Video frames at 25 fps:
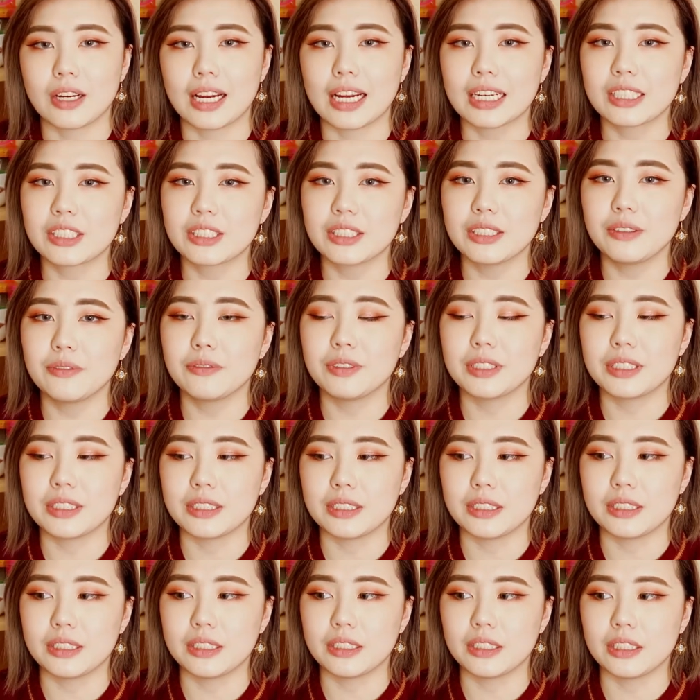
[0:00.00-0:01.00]
I actually
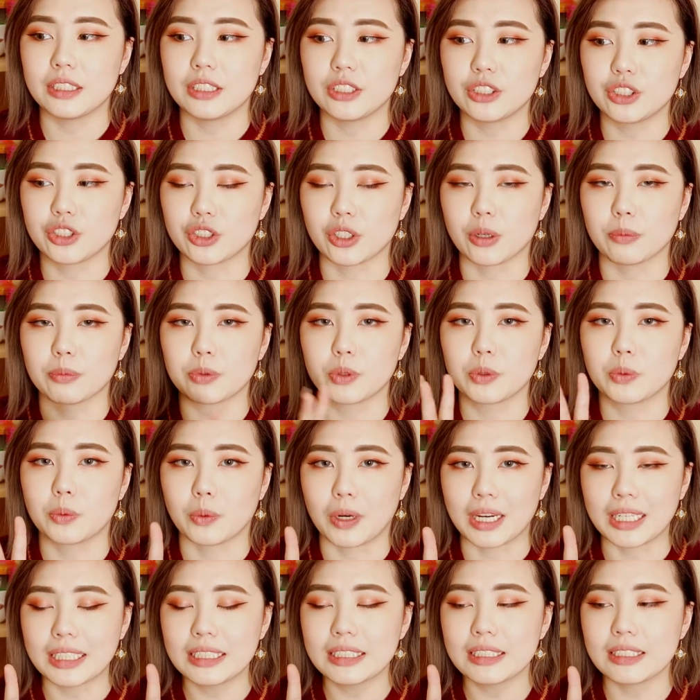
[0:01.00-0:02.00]
visited this shop
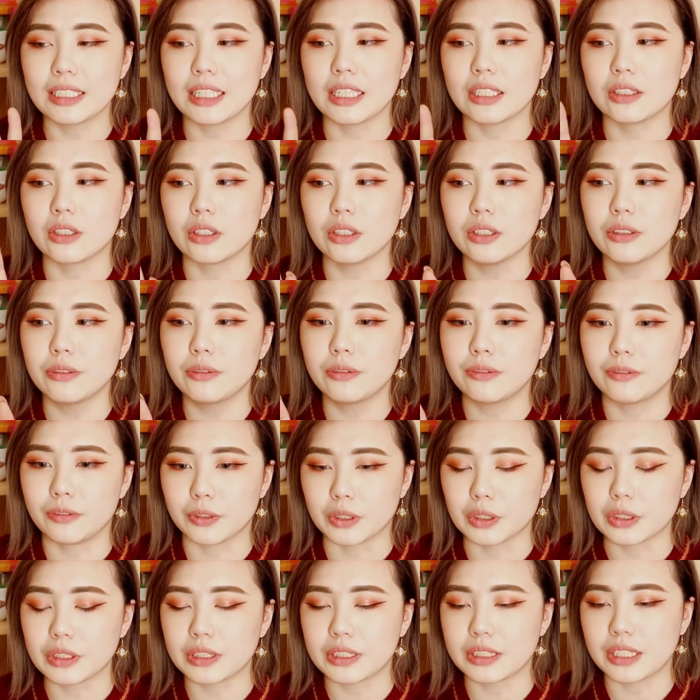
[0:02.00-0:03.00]
twice, and on the
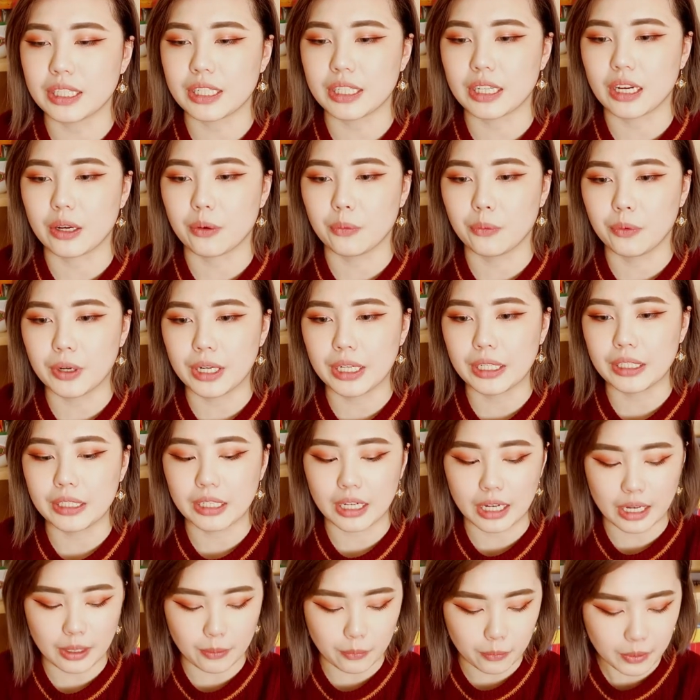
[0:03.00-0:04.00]
first day I went
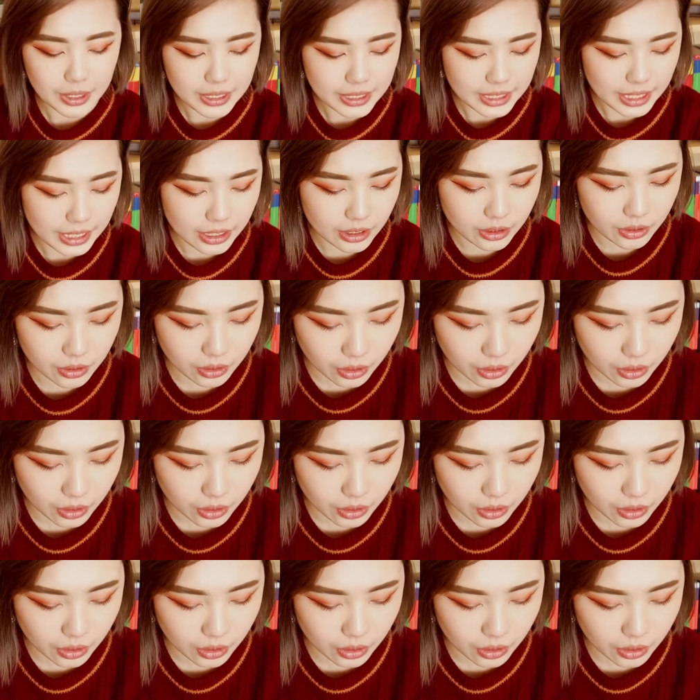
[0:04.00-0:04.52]
and